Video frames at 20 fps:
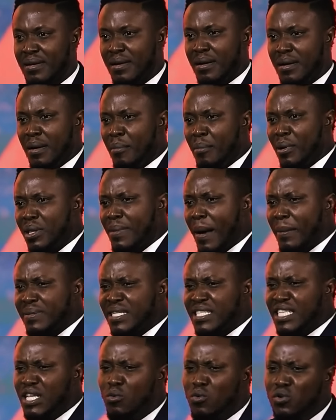But the Bible says,
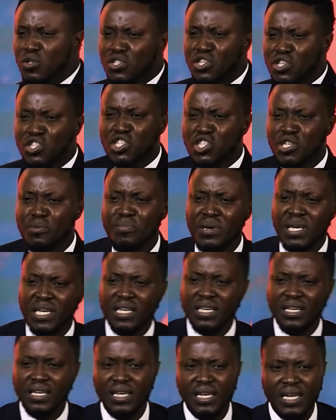he will teach me.
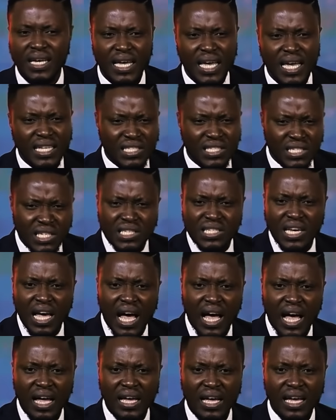A teacher
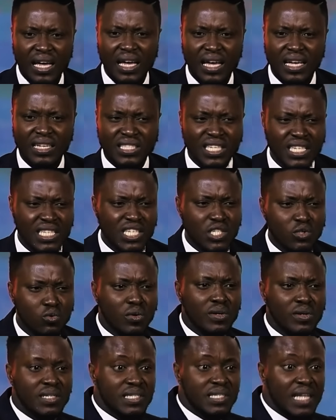teaches to
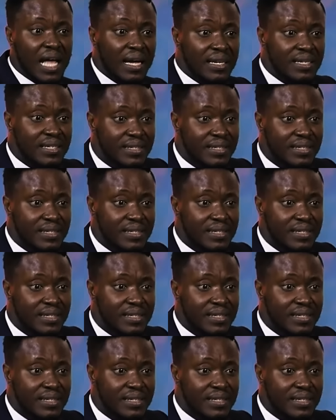understand.